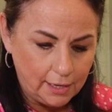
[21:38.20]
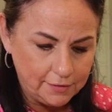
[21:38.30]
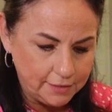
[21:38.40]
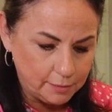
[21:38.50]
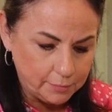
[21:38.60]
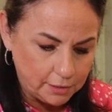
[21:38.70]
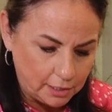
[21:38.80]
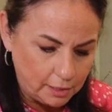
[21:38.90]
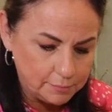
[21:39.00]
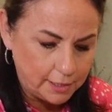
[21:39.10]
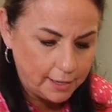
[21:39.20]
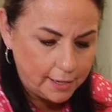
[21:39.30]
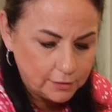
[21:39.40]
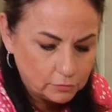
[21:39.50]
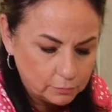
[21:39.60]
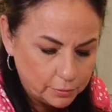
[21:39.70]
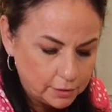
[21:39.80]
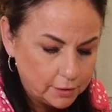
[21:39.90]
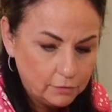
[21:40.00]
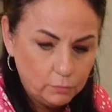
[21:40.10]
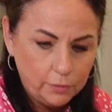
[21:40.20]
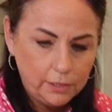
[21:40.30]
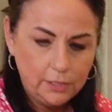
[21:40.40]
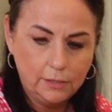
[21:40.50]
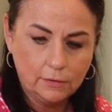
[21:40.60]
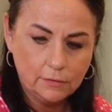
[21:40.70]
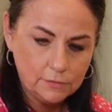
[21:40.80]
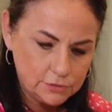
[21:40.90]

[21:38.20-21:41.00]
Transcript: I think I'm going to come diagonal and put another one here.